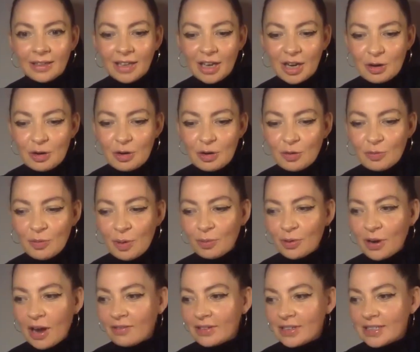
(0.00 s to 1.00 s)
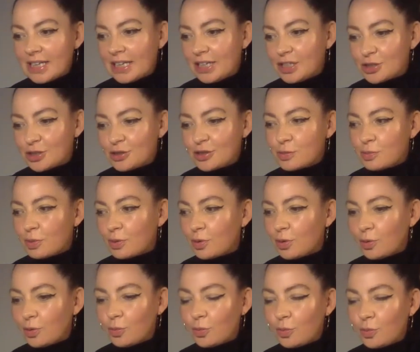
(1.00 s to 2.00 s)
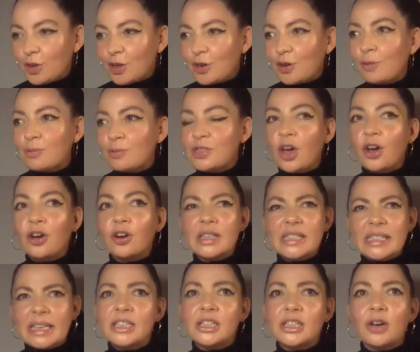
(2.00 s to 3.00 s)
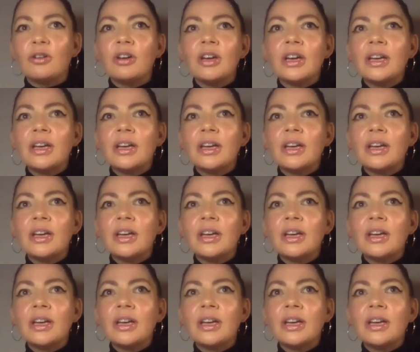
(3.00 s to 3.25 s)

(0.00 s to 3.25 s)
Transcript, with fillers: You know, I remember having teachers when you know I was younger and said, you know,